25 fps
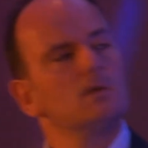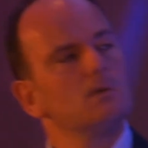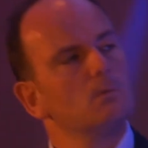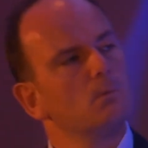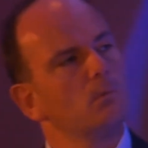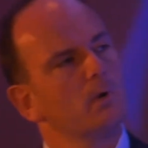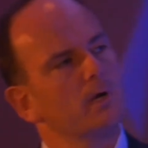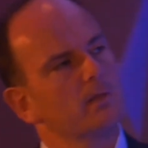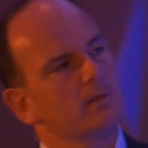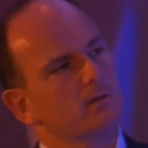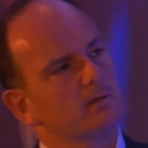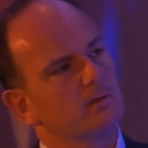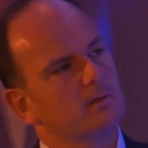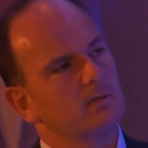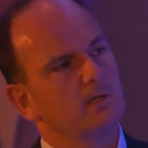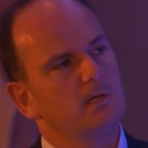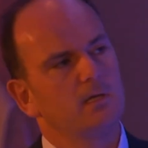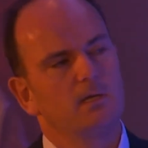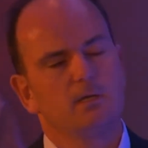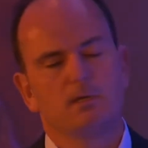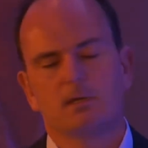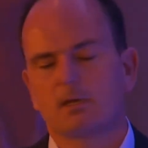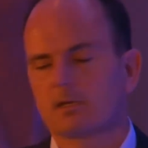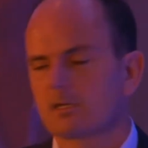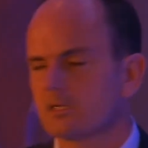whether
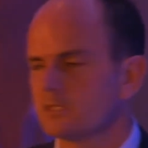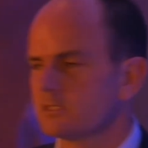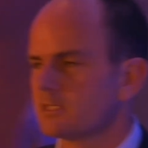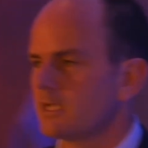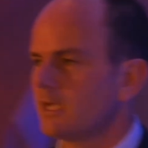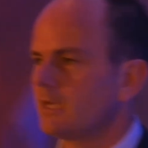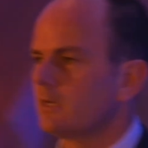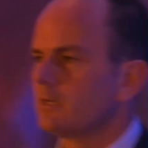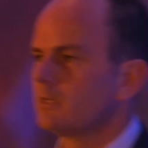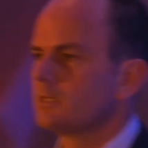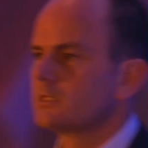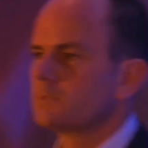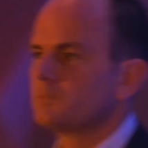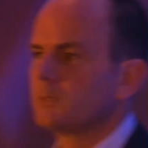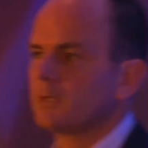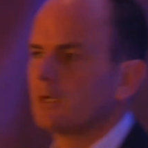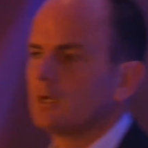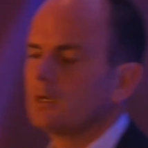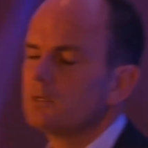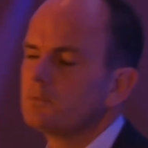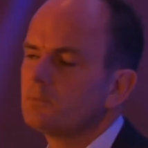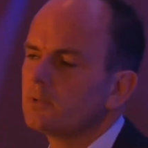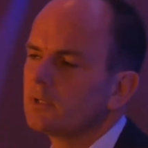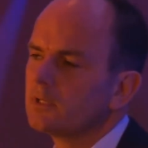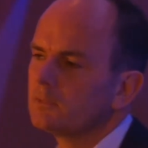the container has been
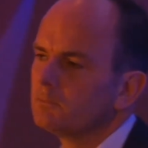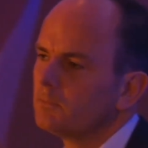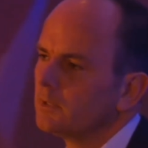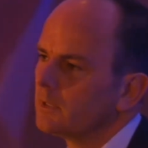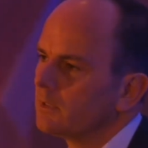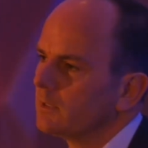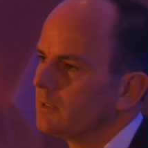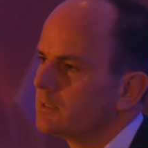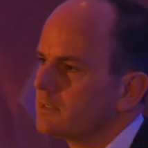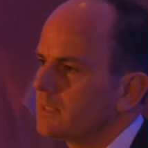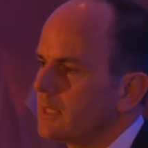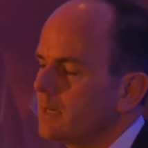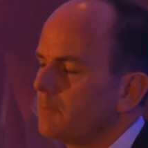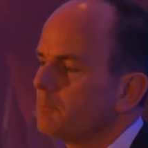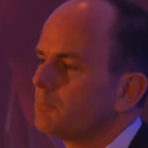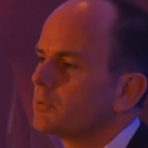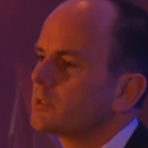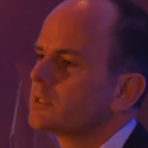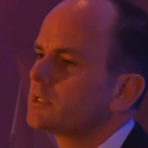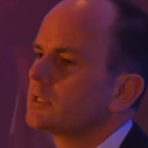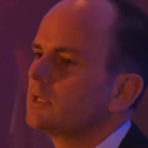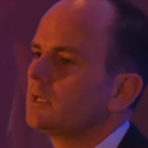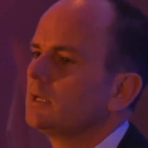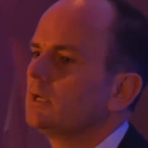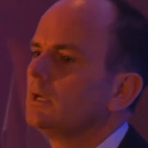opened, but the
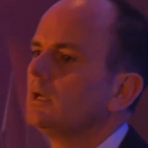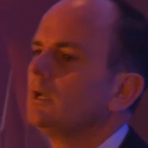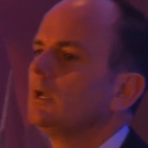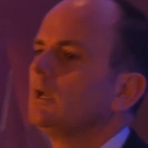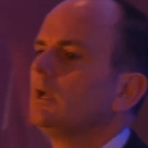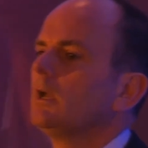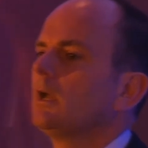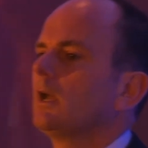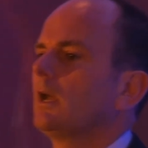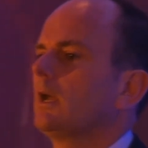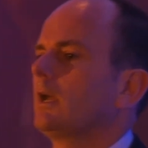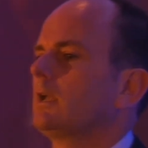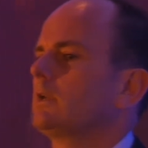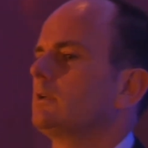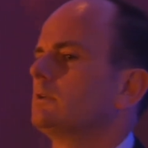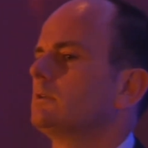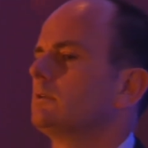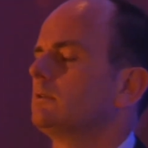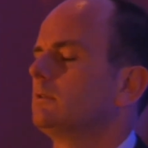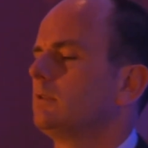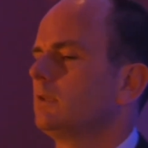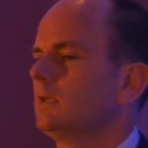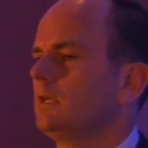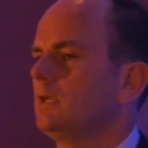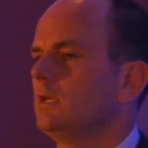temperature and
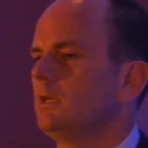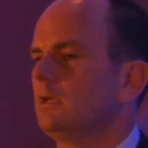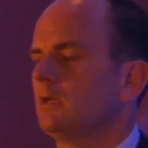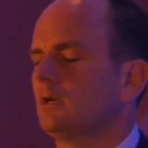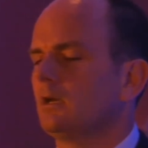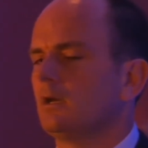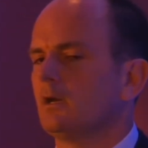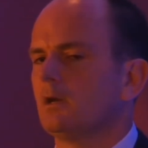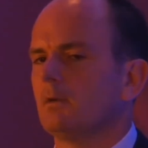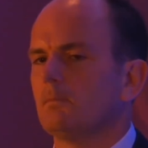the